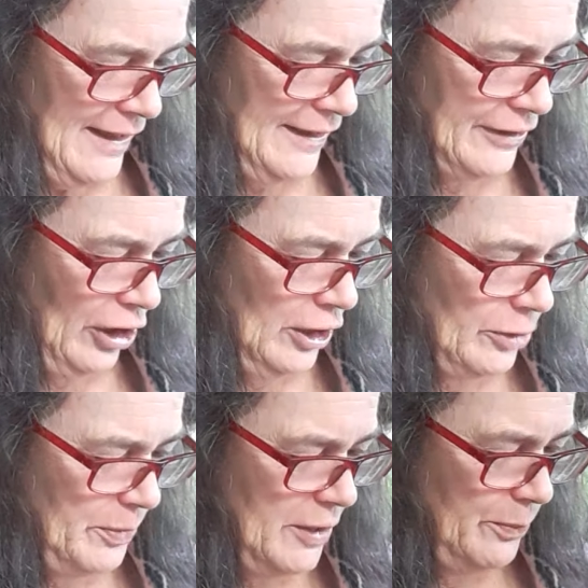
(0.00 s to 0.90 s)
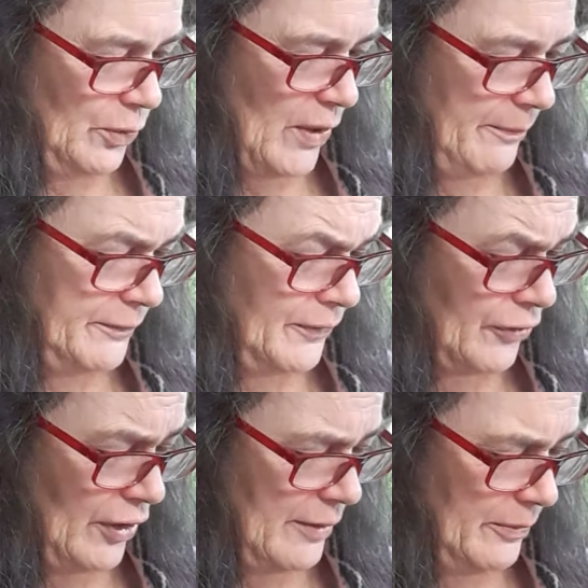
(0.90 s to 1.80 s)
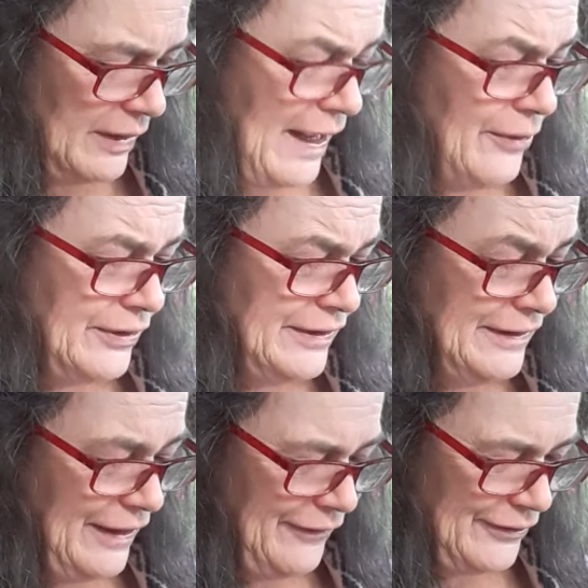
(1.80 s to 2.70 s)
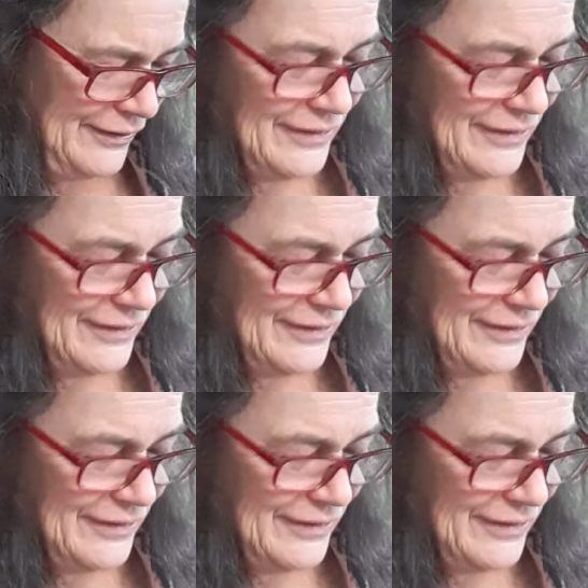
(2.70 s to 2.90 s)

and all the people wept for him louder than ever.